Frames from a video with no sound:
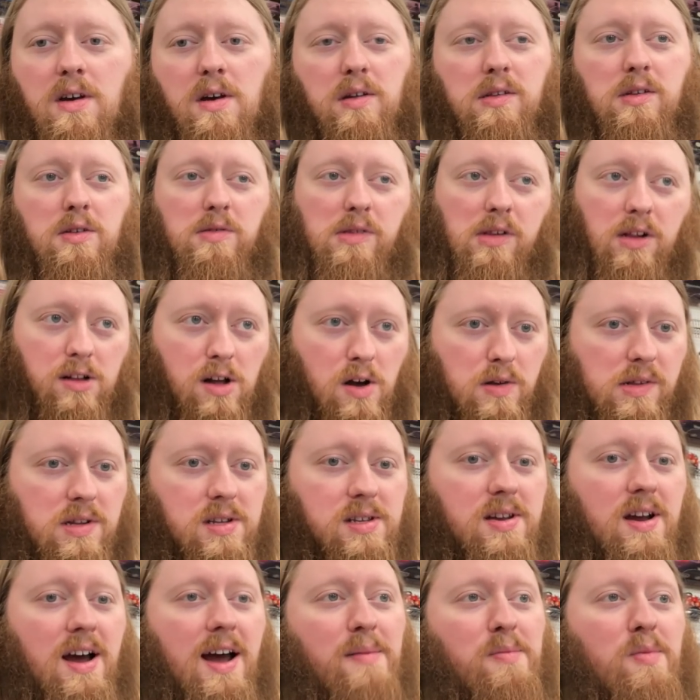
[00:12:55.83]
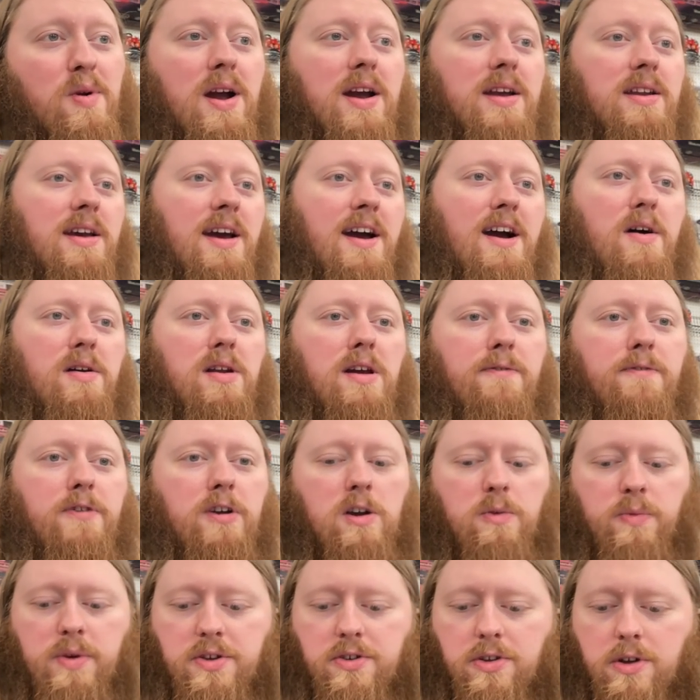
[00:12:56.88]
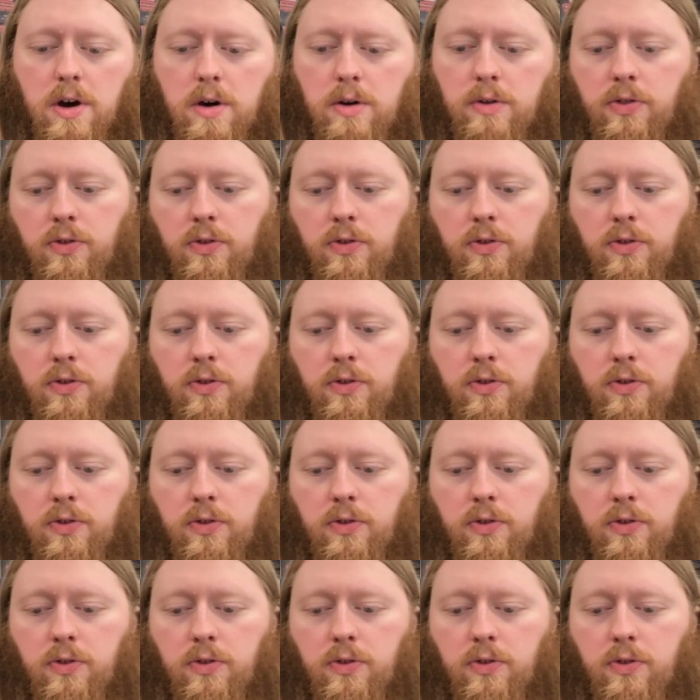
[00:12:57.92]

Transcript: So it's closing time right now, and I figured we'd go